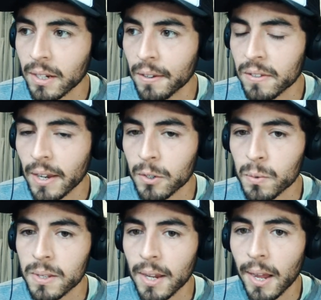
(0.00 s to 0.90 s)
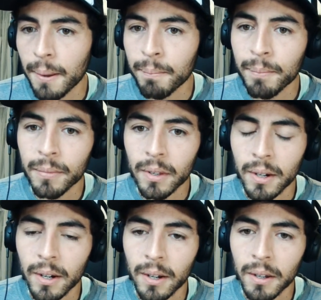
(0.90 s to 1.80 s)
It's extra time.
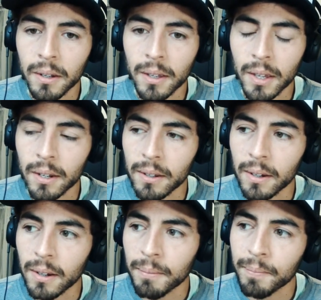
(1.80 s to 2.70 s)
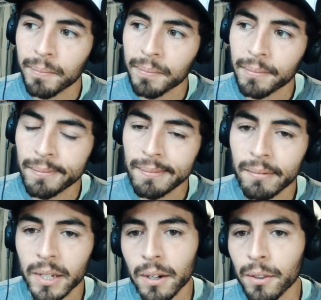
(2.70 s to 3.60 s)
And
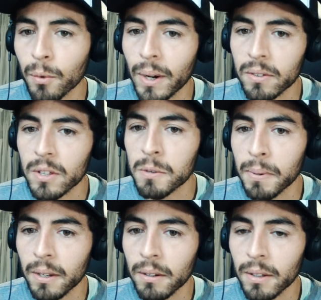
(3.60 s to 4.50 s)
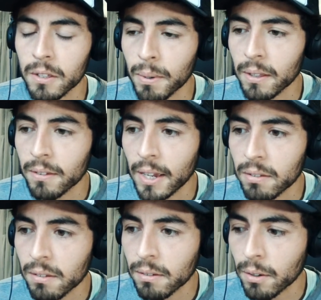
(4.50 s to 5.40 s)
in other ways, it's been a
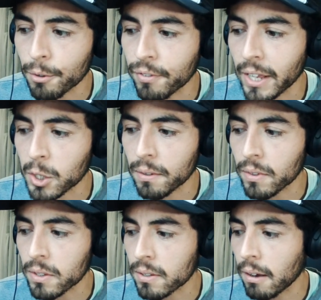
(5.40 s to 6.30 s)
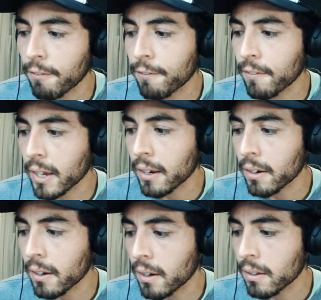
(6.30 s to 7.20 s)
test, a reflection of the self, and
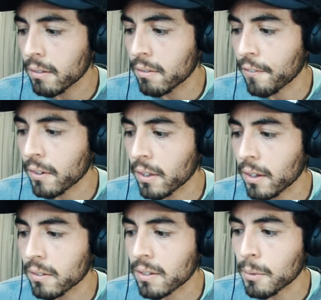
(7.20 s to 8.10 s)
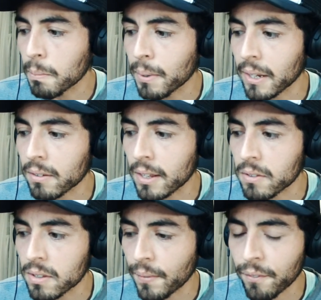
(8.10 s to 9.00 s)
definitely some of the biggest
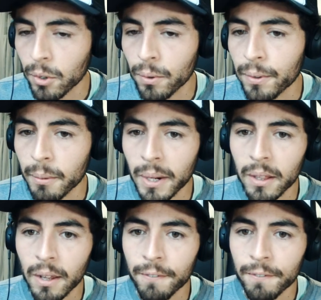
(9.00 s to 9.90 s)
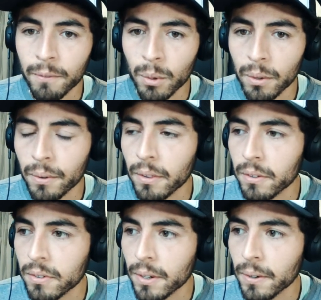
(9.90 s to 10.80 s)
lessons I've ever learned in my life were learned
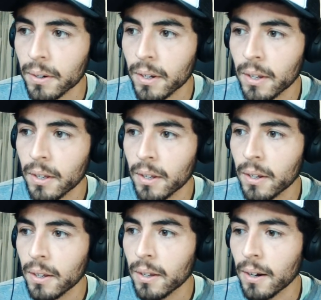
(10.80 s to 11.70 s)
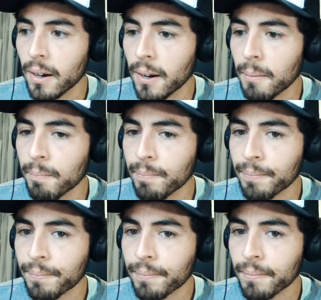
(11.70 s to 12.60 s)
this year. Um,
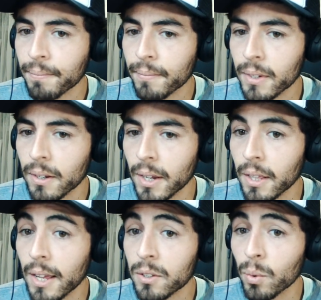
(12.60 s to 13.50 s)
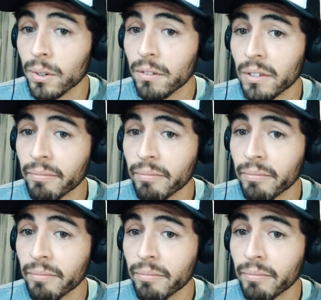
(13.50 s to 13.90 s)
any last words?